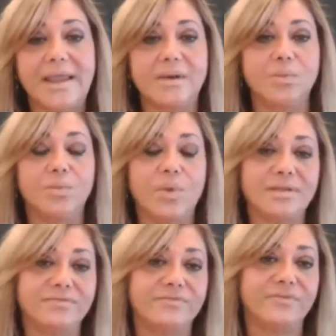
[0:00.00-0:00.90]
In
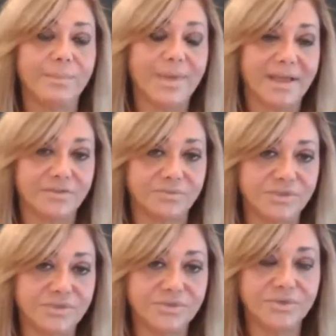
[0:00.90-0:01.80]
what format do
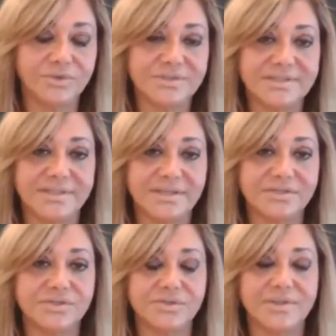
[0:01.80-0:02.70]
we do those
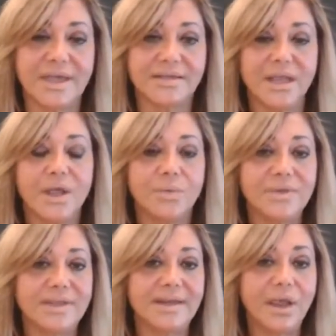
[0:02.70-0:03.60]
things so that
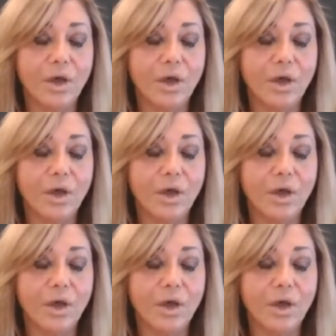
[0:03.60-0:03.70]
we can